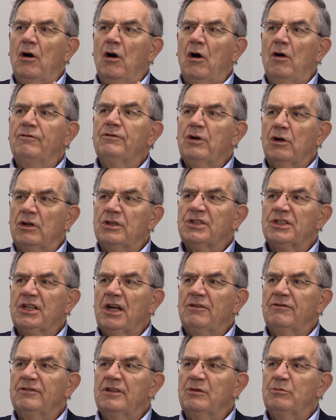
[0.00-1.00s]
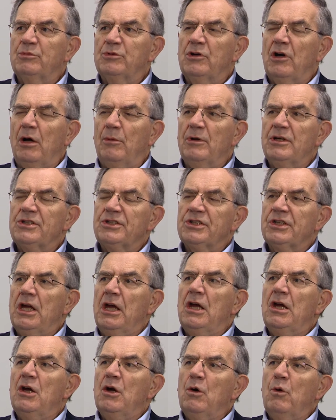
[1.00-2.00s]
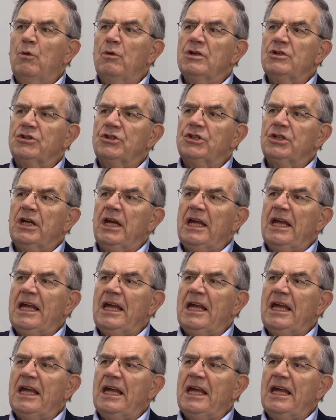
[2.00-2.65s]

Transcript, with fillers: of God's covenant promise, which